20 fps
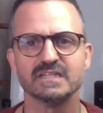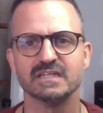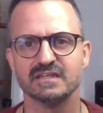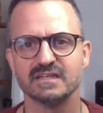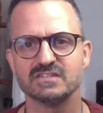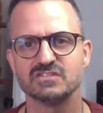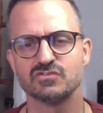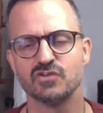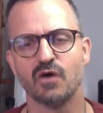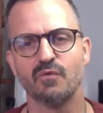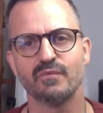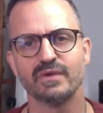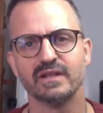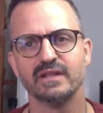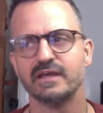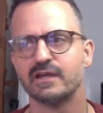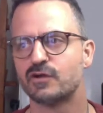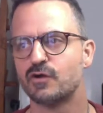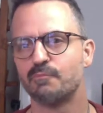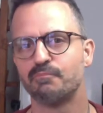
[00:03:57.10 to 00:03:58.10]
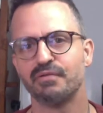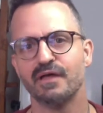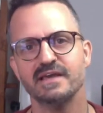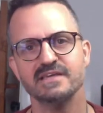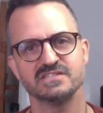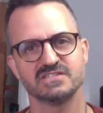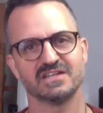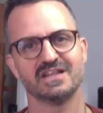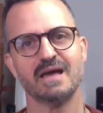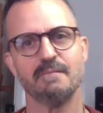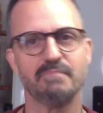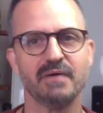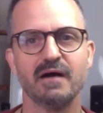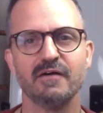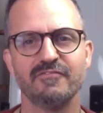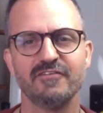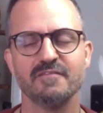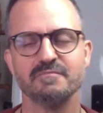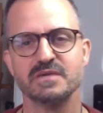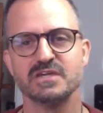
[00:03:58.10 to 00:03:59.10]
it's not really a good place to like
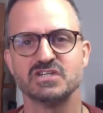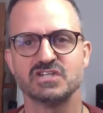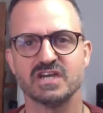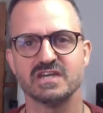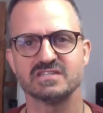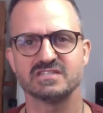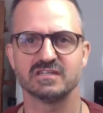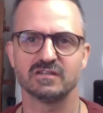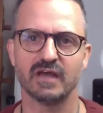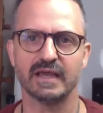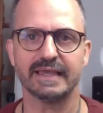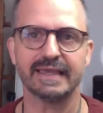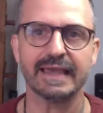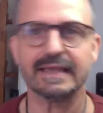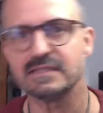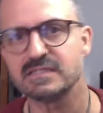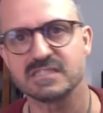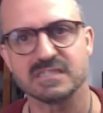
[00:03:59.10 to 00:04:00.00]
puff up your chest and like get in